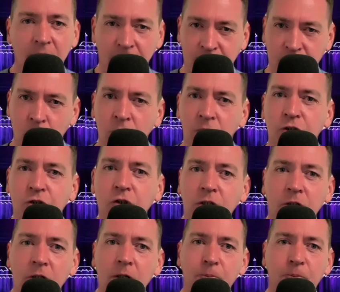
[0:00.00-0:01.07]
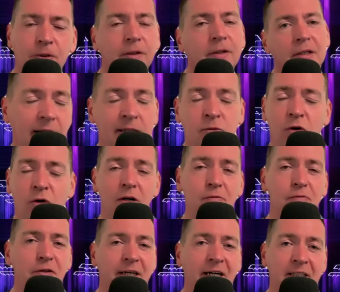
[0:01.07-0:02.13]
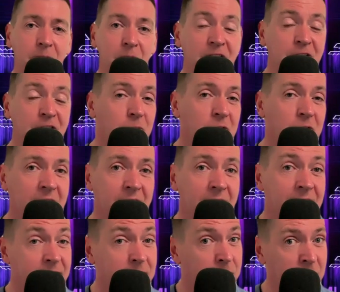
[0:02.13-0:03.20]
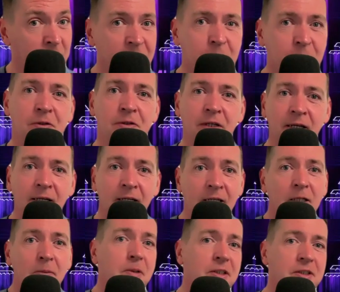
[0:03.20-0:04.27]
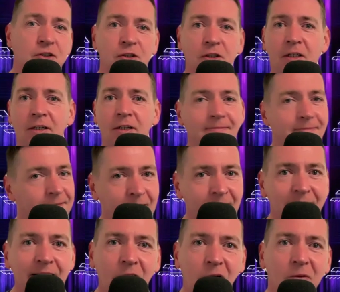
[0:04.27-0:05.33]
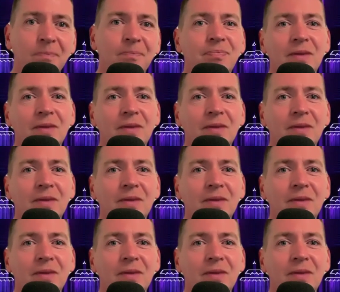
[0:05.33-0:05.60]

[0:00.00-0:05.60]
That's going to chew you up. I'd rather forget about someone like that, to be honest with you. But sure, there you go.